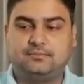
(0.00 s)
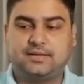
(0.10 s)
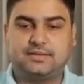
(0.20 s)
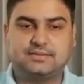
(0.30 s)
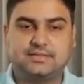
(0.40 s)

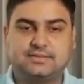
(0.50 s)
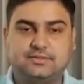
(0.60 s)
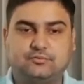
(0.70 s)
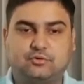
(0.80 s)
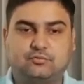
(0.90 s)
minus
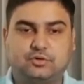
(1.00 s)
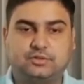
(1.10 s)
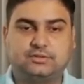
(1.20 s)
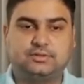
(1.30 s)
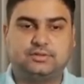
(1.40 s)
density of dock
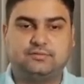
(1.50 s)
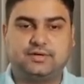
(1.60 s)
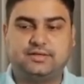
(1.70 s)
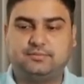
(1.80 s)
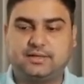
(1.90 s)
water
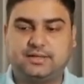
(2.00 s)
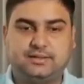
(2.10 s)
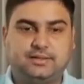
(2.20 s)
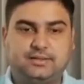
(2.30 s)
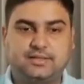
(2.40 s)
divided by
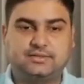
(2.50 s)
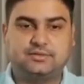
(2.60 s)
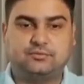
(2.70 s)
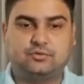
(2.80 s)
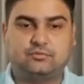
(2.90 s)

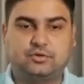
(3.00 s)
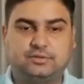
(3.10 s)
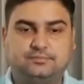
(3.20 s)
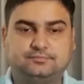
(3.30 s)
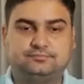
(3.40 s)
density of dock water,